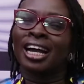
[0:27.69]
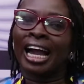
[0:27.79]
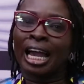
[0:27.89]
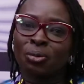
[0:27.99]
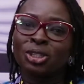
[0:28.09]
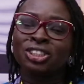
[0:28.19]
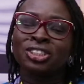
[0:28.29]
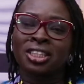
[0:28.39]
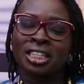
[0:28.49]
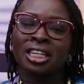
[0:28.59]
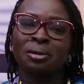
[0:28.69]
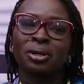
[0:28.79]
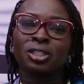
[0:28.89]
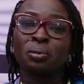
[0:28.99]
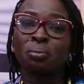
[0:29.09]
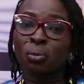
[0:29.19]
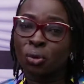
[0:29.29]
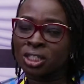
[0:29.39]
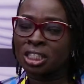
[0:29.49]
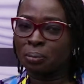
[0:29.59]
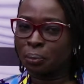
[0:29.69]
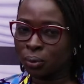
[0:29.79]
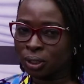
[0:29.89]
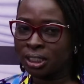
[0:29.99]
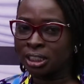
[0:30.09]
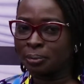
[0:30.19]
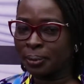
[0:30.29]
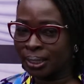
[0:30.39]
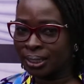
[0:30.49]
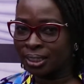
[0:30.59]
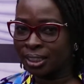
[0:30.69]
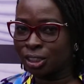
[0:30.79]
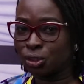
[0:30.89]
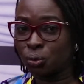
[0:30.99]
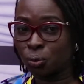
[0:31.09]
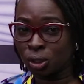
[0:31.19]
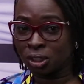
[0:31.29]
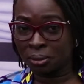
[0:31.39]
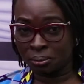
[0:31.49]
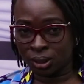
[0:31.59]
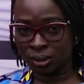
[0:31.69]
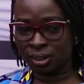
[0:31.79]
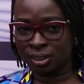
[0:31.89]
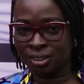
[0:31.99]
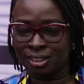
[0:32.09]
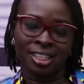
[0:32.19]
I want you to think about the most important person you want to meet.